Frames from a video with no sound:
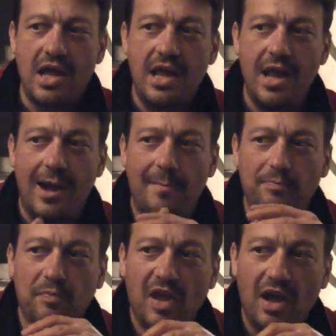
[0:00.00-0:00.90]
Yeah.
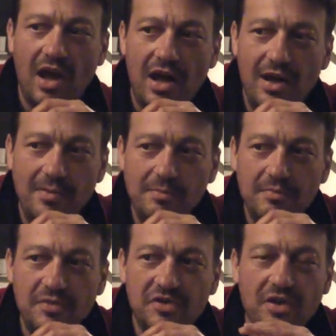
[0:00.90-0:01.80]

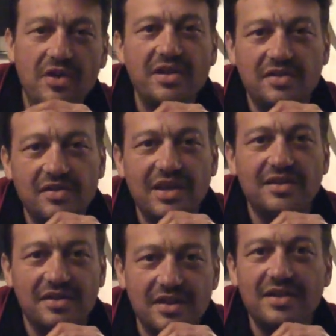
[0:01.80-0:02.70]
So that's
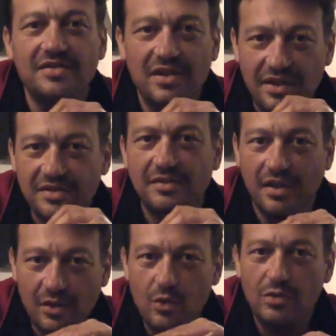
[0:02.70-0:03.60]

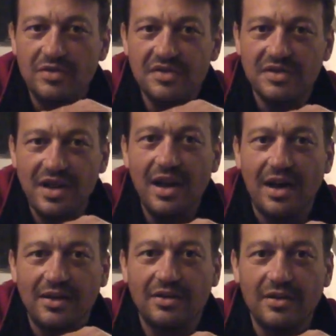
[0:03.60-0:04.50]
the good
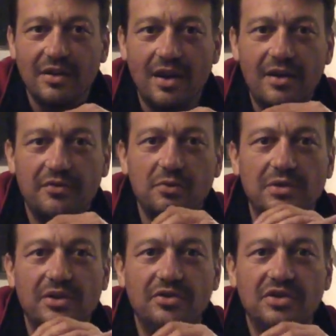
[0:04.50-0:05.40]
start after a
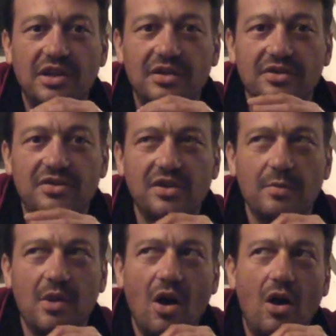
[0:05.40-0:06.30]
lot of the challenges.
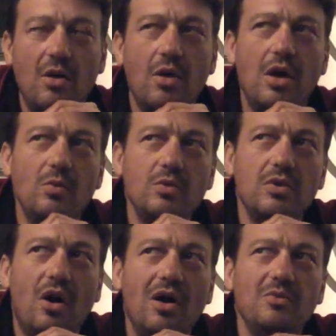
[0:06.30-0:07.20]
I
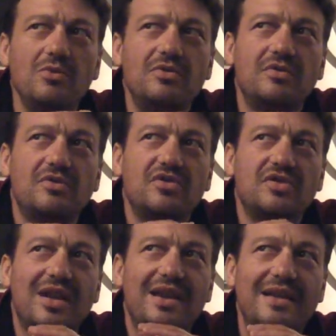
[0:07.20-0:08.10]
would
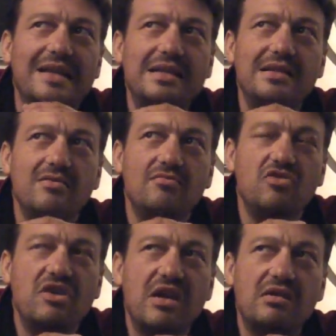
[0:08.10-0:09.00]
say
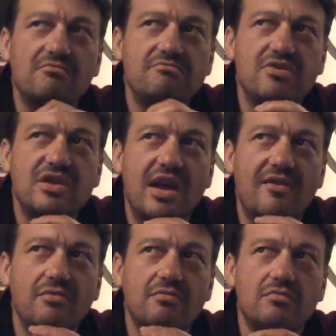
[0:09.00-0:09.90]
that we
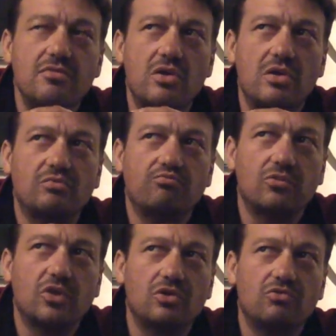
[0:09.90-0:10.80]
haven't knocked
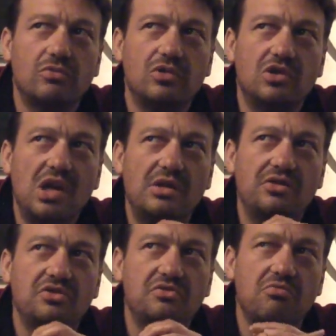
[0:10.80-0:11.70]
the
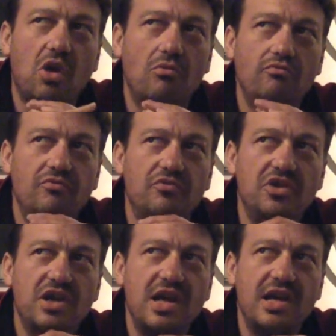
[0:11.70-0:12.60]
challenges on
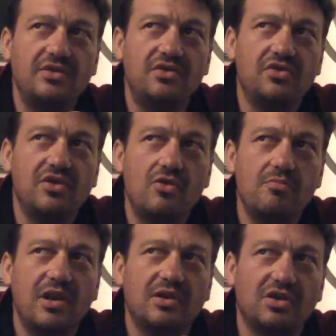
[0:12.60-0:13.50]
the head so
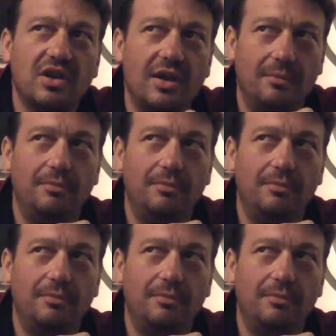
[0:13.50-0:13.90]
much